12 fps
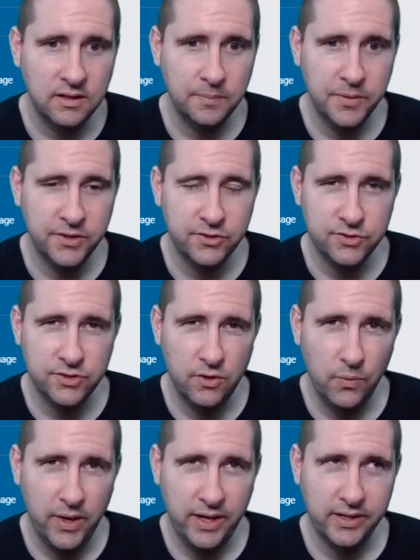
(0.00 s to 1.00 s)
and there's no
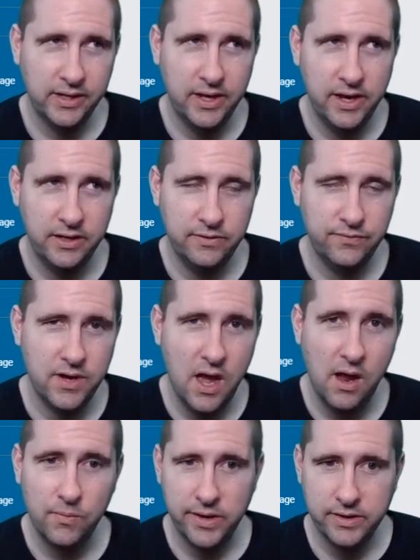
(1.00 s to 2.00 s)
way to kind of
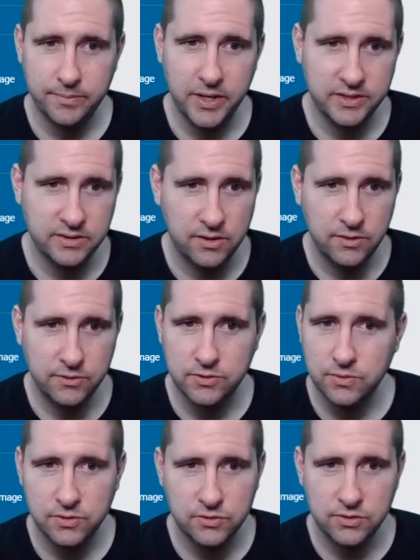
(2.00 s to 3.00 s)
not randomize those,
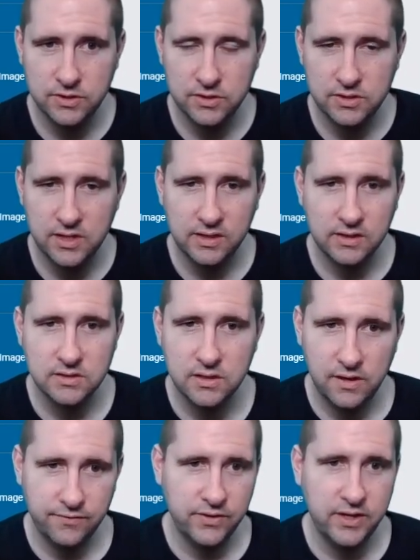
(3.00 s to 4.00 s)
so I usually just take this
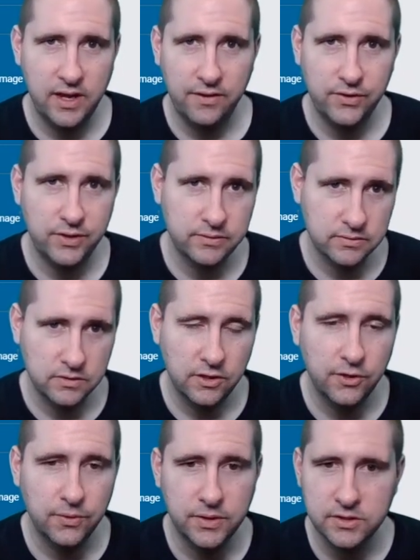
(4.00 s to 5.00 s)
off and have it
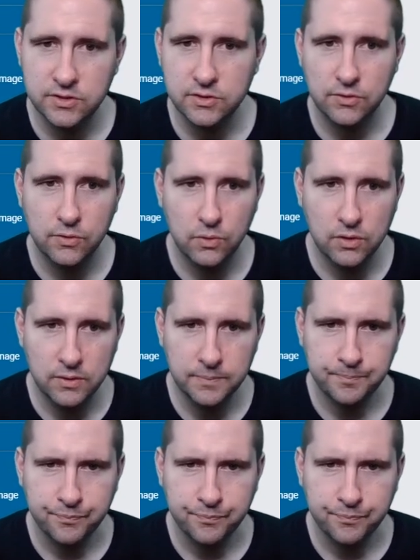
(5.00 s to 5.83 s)
go in a certain order.